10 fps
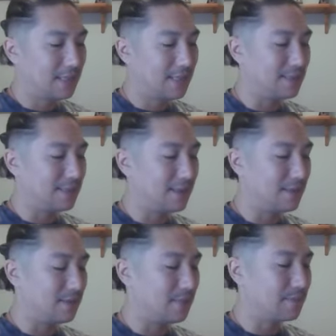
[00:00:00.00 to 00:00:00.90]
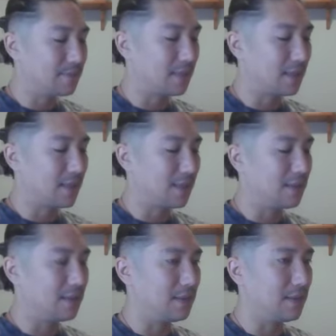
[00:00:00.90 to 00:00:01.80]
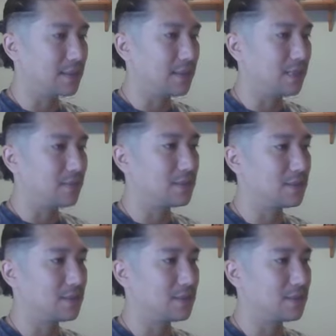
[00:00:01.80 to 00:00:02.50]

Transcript: So, a lot of times